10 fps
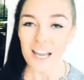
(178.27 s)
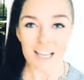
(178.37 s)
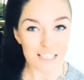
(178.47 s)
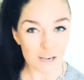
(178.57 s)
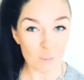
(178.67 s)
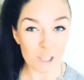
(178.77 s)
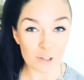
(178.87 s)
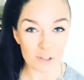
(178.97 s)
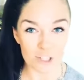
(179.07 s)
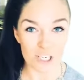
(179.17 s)
is that we
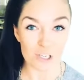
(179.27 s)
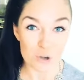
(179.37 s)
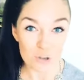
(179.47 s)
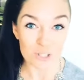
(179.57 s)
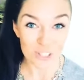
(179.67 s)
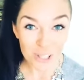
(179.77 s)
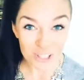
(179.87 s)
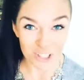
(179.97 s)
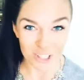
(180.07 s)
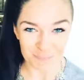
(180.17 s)
launched a youth
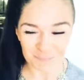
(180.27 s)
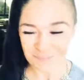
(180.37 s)
scholarship